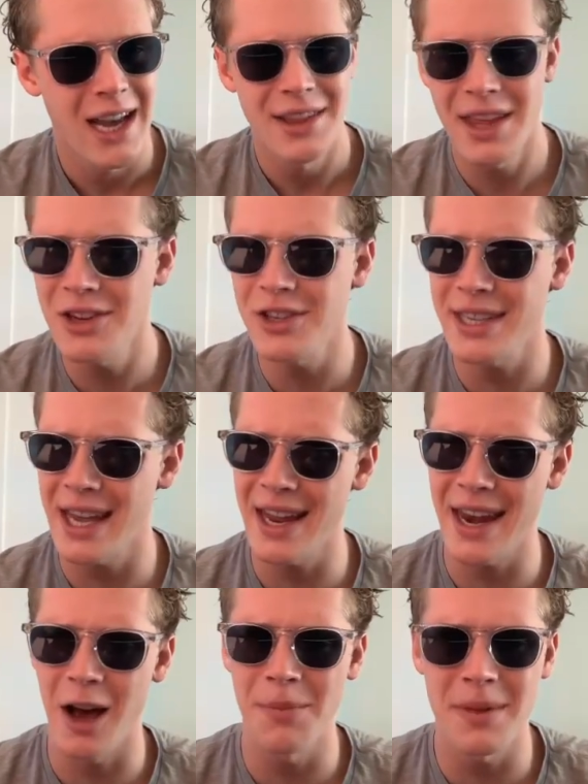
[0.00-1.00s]
They just
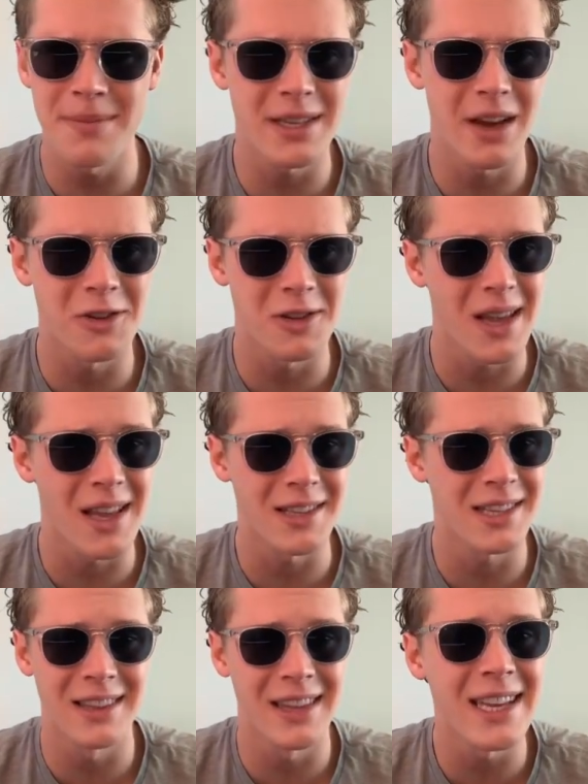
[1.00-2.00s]
can't help themselves
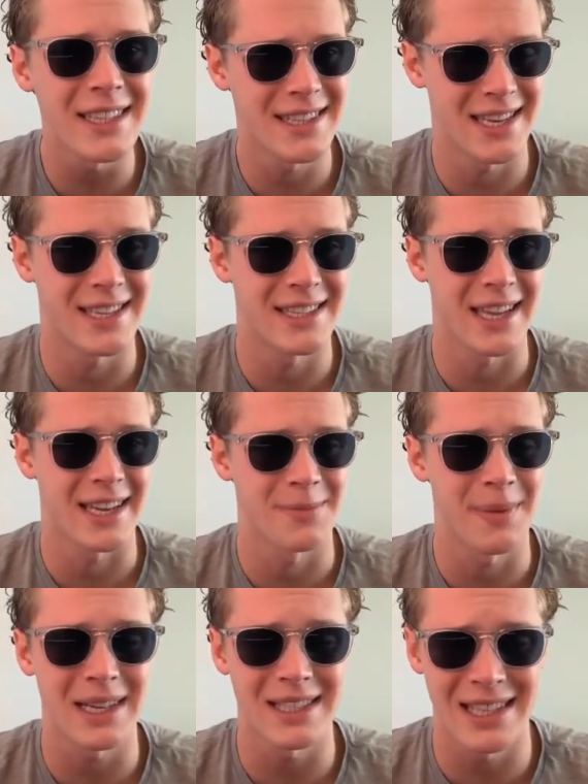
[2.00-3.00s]
to list these things,
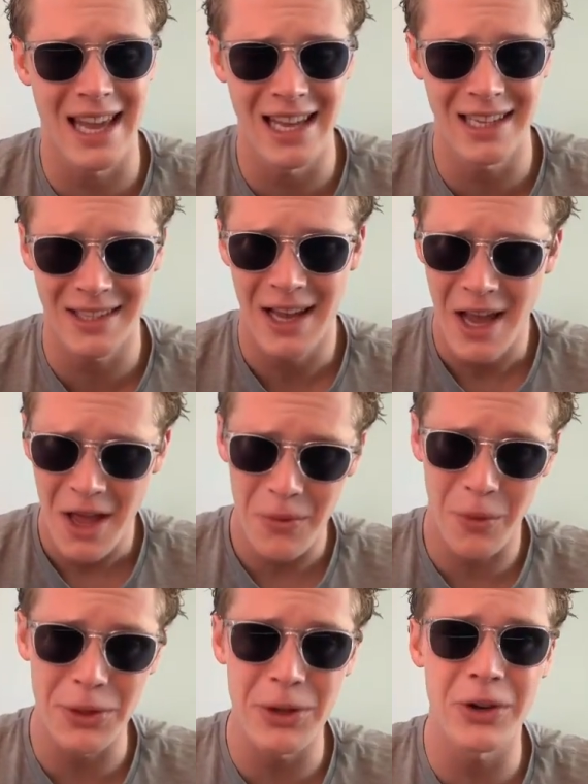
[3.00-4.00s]
because
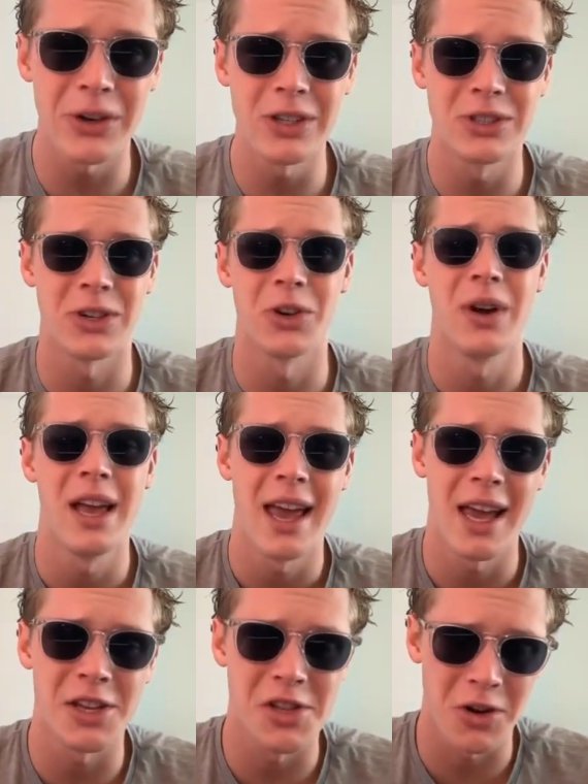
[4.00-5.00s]
what they're going to do
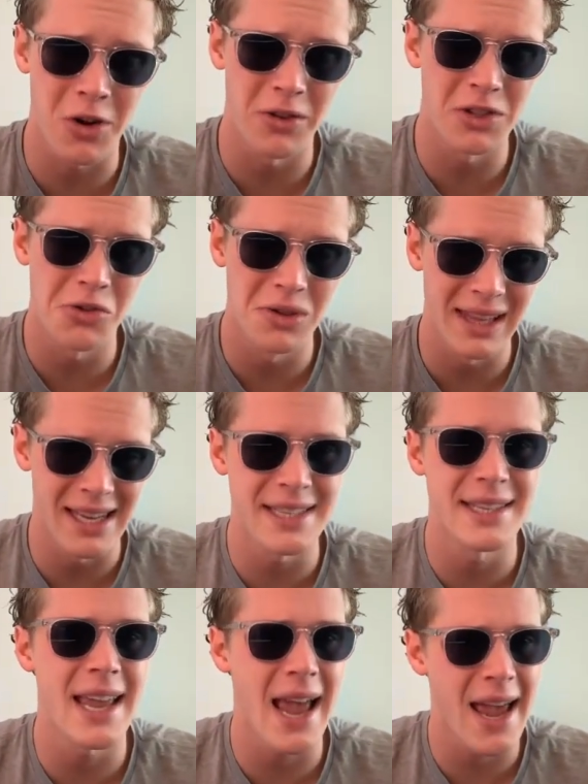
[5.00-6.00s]
is they're going to list
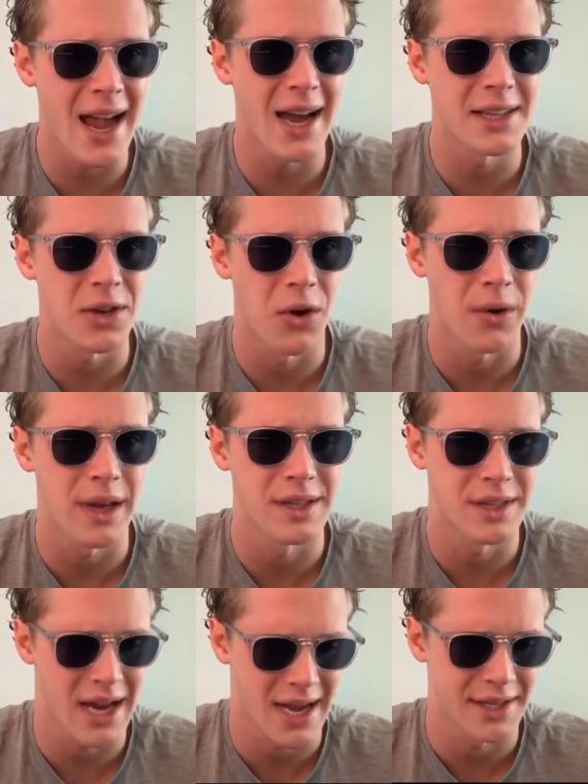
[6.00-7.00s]
the AI
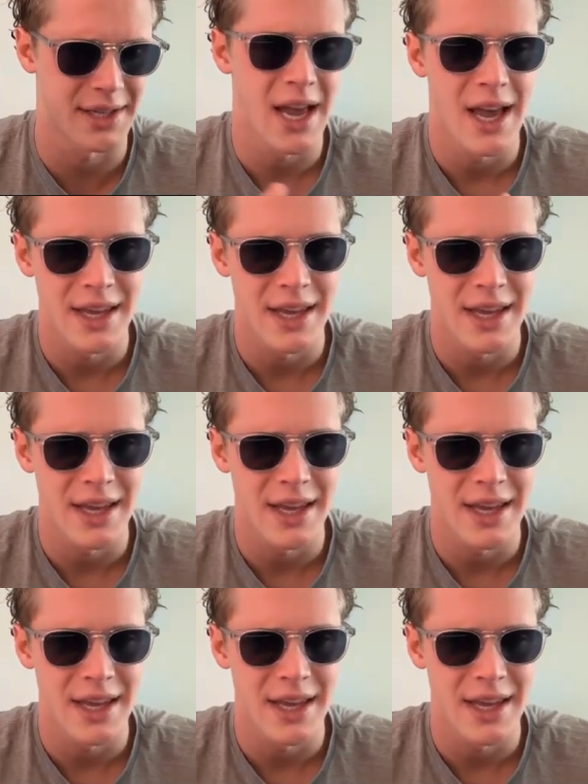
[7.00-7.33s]
tokens next.